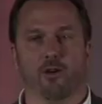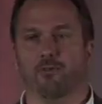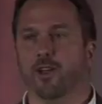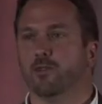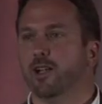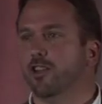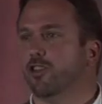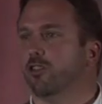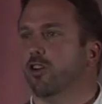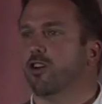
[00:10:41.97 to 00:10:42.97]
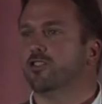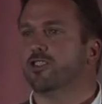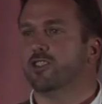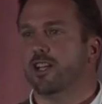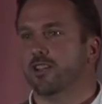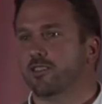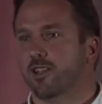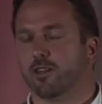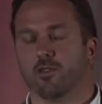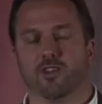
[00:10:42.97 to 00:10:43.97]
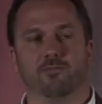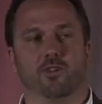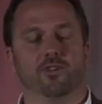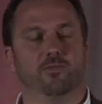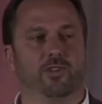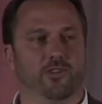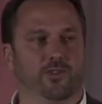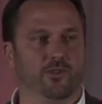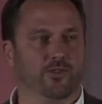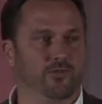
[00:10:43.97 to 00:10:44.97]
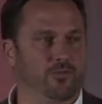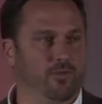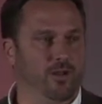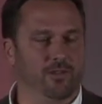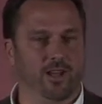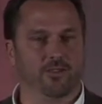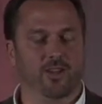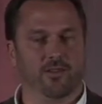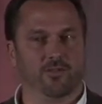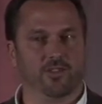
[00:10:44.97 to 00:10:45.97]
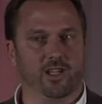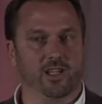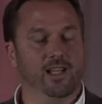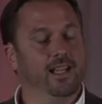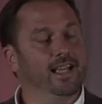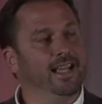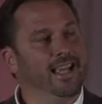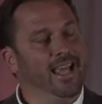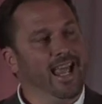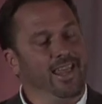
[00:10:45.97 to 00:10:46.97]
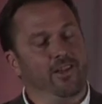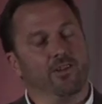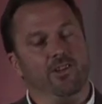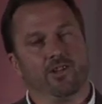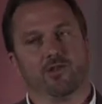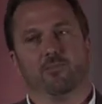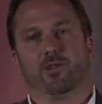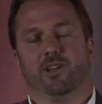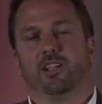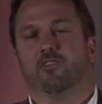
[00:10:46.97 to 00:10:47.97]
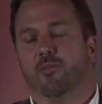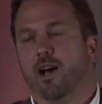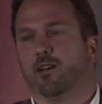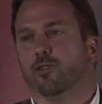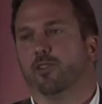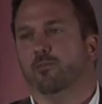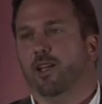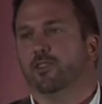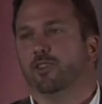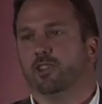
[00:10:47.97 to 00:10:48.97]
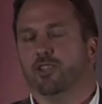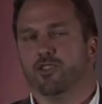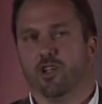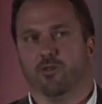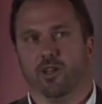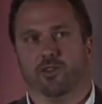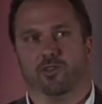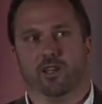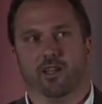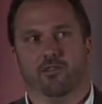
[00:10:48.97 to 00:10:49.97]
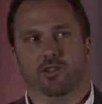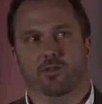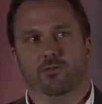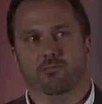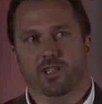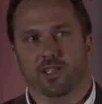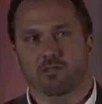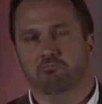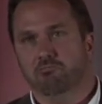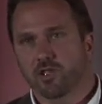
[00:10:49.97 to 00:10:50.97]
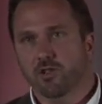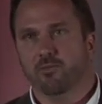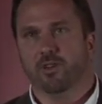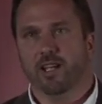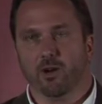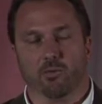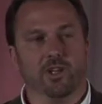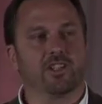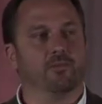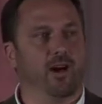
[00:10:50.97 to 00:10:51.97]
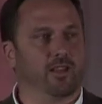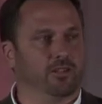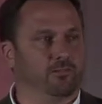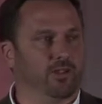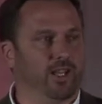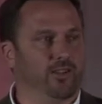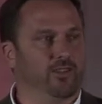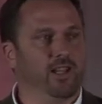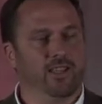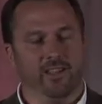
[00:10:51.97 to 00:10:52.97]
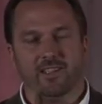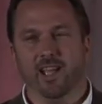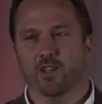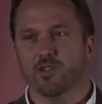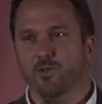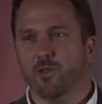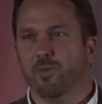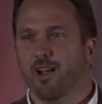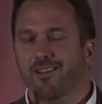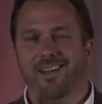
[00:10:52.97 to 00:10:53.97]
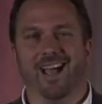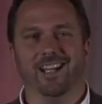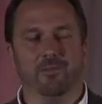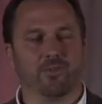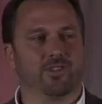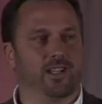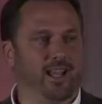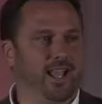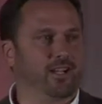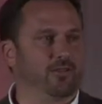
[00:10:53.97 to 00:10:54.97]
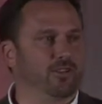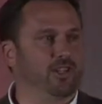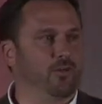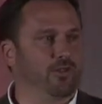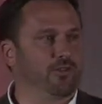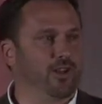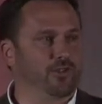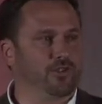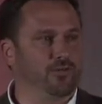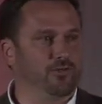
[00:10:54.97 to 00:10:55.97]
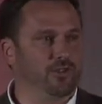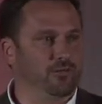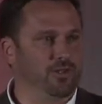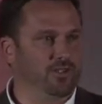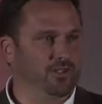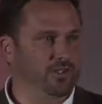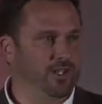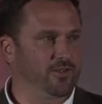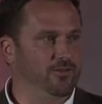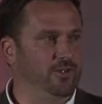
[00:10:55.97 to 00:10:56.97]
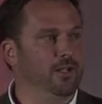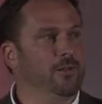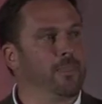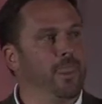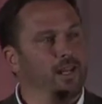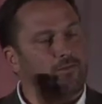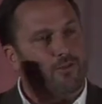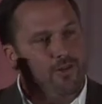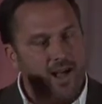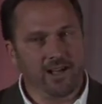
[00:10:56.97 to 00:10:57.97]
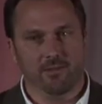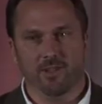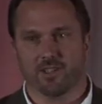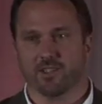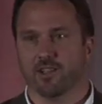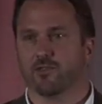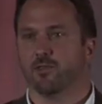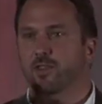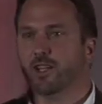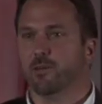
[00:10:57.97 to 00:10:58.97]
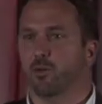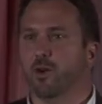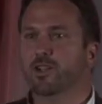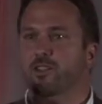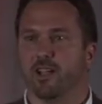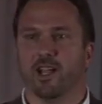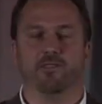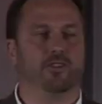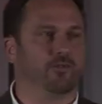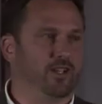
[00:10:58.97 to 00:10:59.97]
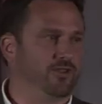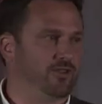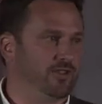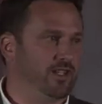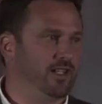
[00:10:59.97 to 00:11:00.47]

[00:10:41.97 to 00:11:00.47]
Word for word: federated the largest data set across multiple institutions we've probably ever, ever seen. And their initial predictive models have basically shown us that you can, be, you can get a risk model in place that tells you with about ninety percent accuracy whether or not a student's going to be successful. And if they're not going to be successful, they can point to the kind of interventions they